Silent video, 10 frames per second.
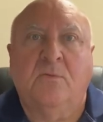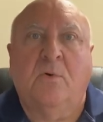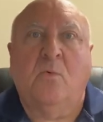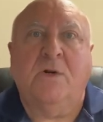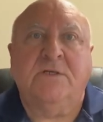
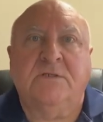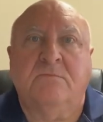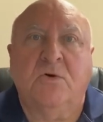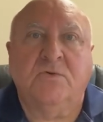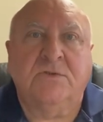Well, what is the
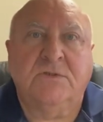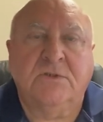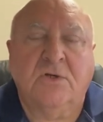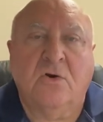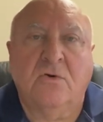most
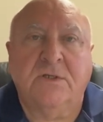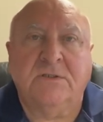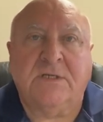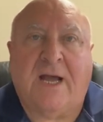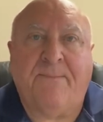current
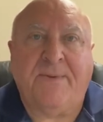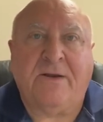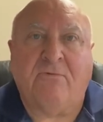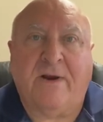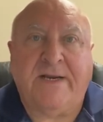
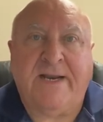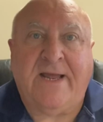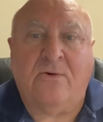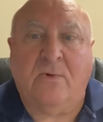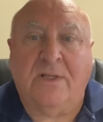topic right
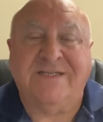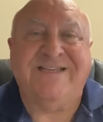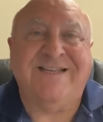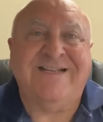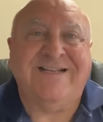now? Well, it's
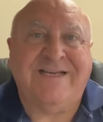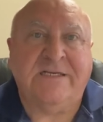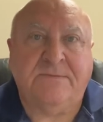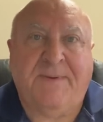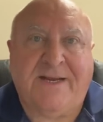getting the
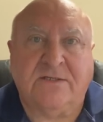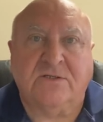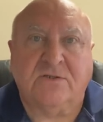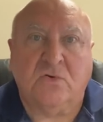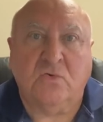kids back to
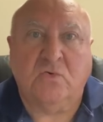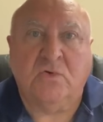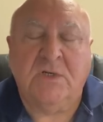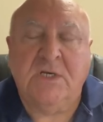school.